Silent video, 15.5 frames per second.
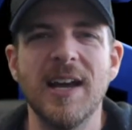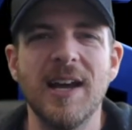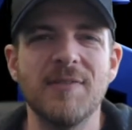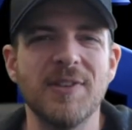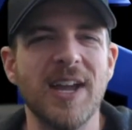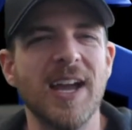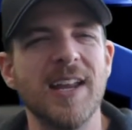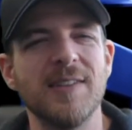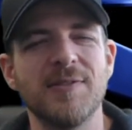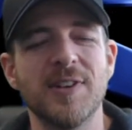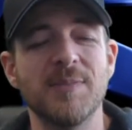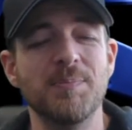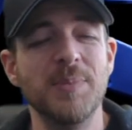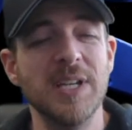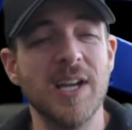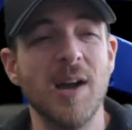I've kind of
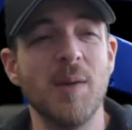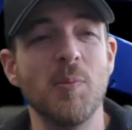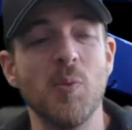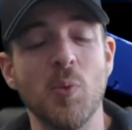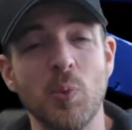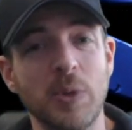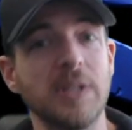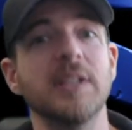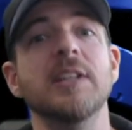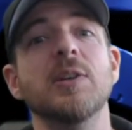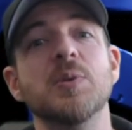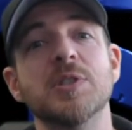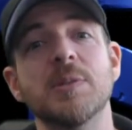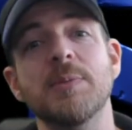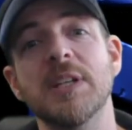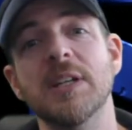become really
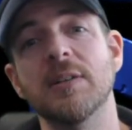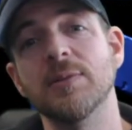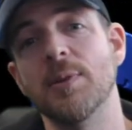used to being able to